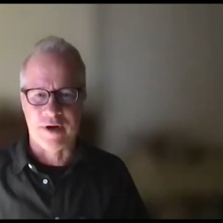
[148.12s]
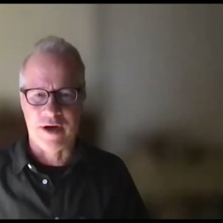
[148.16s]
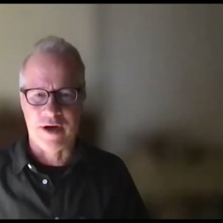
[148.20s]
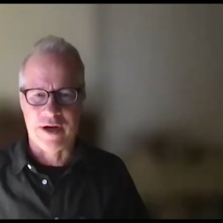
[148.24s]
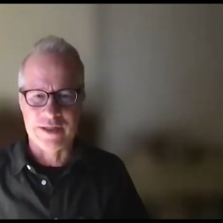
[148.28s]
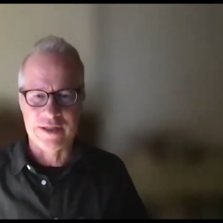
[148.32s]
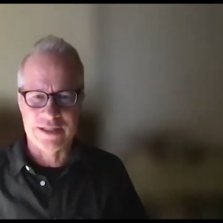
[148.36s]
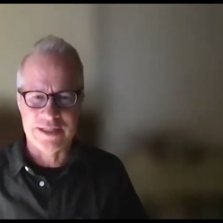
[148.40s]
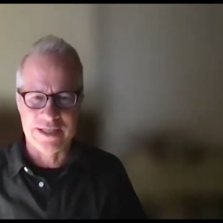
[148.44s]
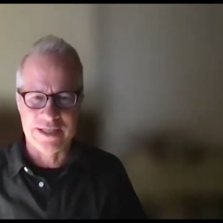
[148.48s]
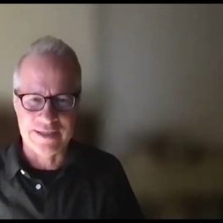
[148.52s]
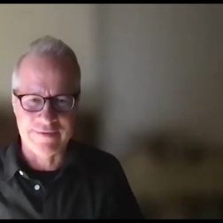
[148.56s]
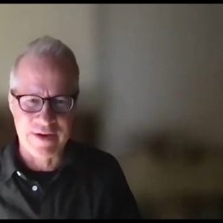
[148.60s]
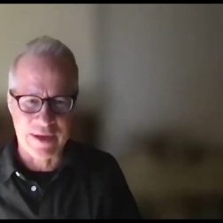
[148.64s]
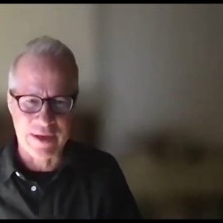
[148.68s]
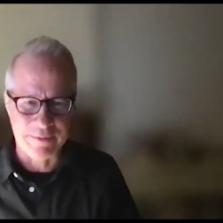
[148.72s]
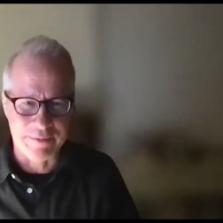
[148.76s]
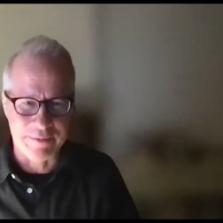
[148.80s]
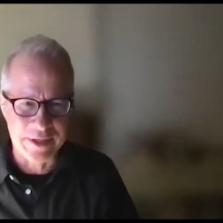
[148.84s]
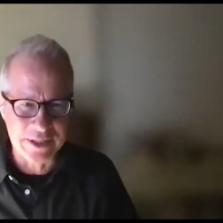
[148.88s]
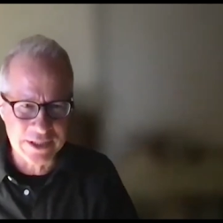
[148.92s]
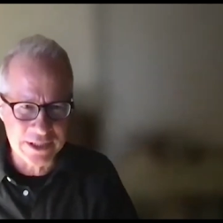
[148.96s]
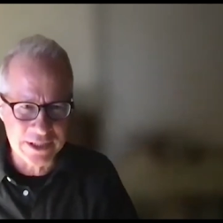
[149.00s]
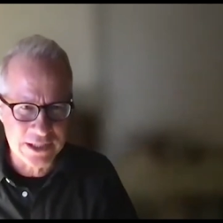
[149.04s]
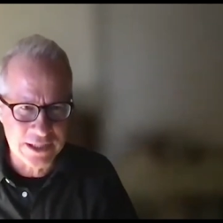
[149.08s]
broad set of
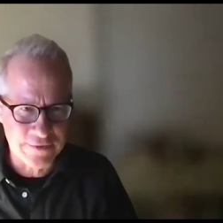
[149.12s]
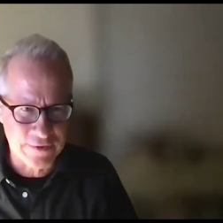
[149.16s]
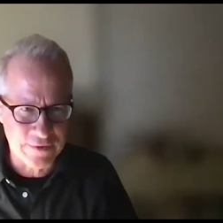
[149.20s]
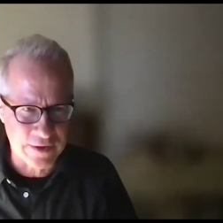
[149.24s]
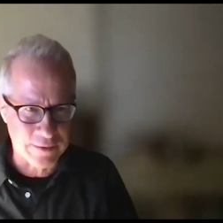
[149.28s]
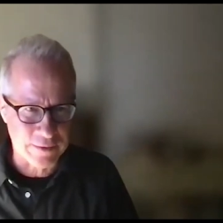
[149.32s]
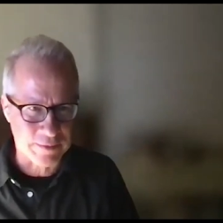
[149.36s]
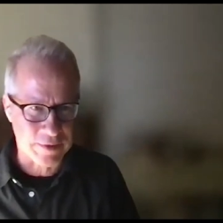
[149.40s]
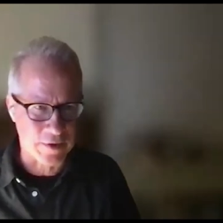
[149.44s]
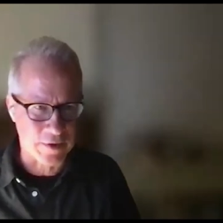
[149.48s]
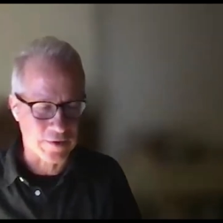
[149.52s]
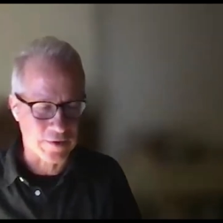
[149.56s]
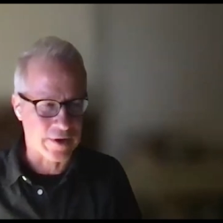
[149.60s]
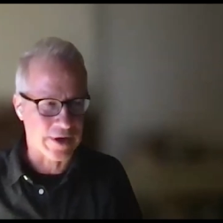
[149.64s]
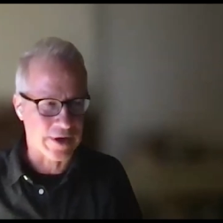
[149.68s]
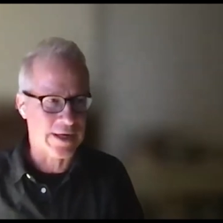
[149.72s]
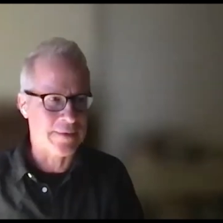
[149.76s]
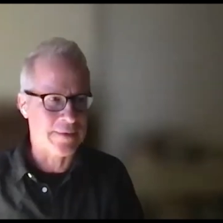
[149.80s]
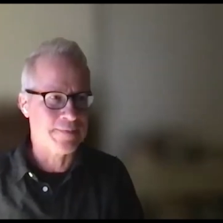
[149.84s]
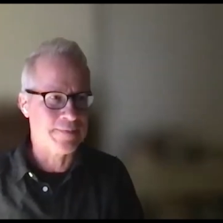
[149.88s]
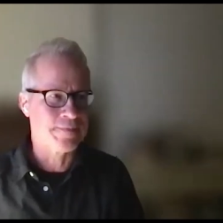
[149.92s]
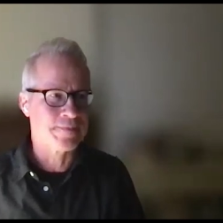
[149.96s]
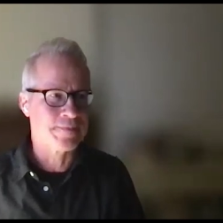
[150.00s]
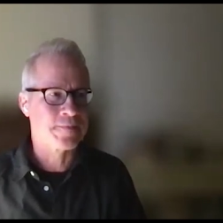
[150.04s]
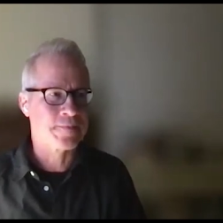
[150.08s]
ambitions for the
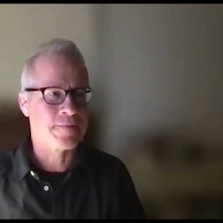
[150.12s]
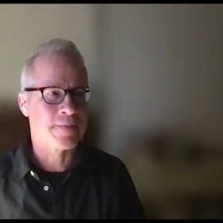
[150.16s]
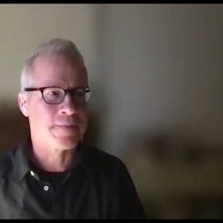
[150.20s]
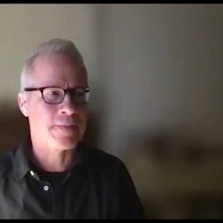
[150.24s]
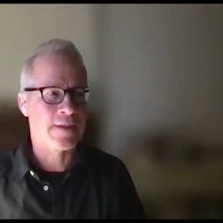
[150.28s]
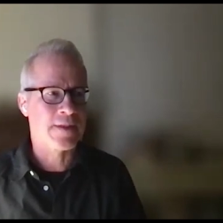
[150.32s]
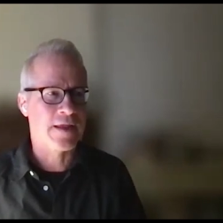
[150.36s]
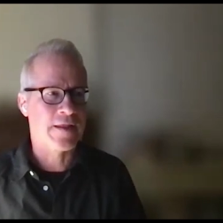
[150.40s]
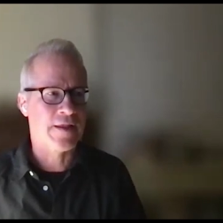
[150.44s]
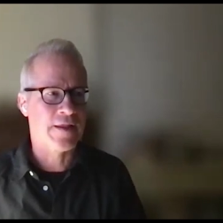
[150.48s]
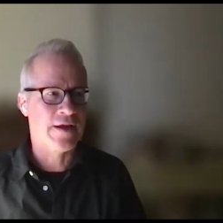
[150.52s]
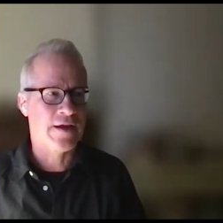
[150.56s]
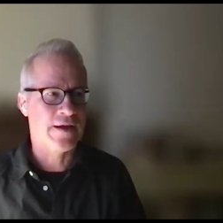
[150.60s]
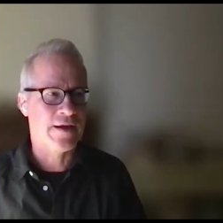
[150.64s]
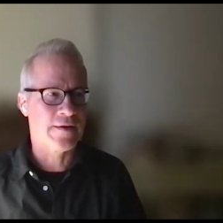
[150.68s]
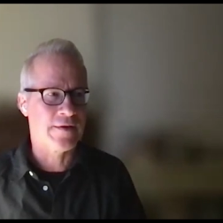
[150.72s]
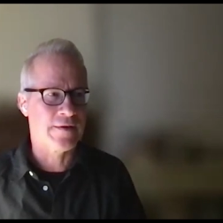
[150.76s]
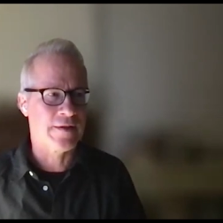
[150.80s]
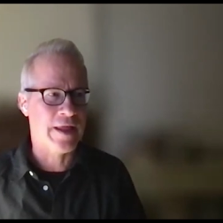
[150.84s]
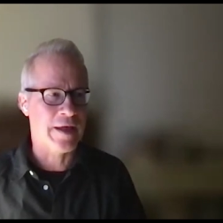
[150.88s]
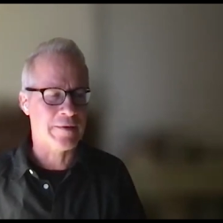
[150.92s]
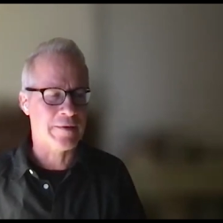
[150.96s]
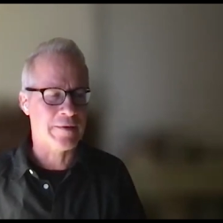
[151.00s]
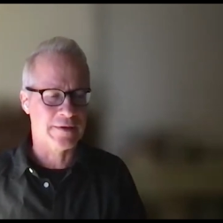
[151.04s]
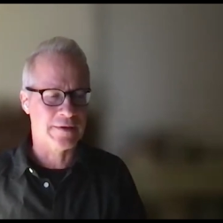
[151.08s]
program,
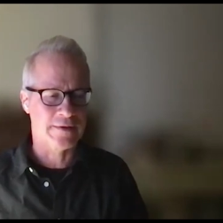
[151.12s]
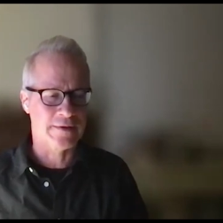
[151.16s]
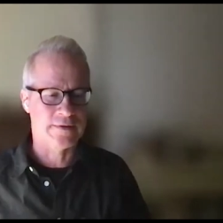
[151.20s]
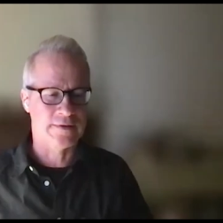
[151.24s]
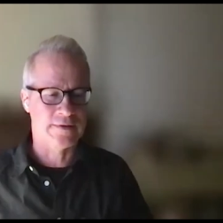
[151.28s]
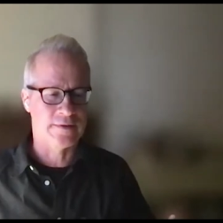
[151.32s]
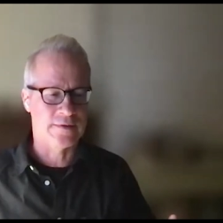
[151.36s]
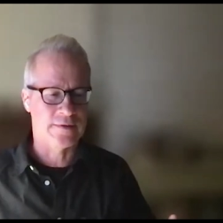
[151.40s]
the, that